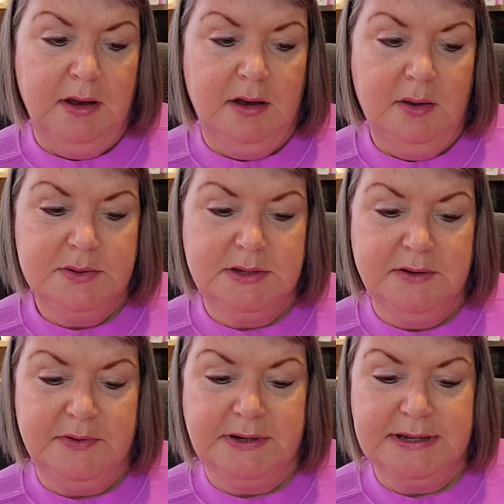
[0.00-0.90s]
loads of
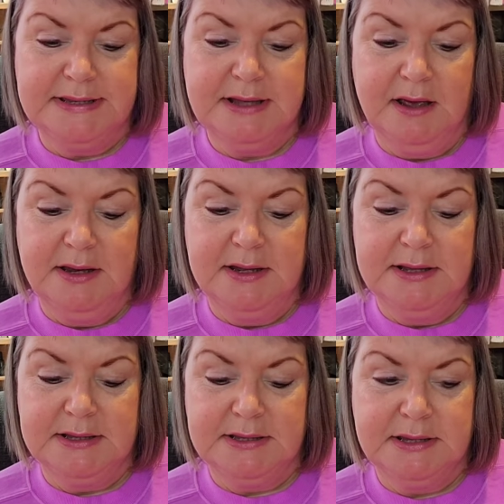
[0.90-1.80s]
different
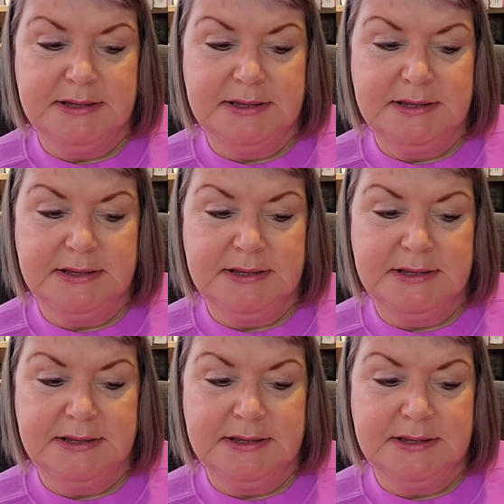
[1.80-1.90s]
designers.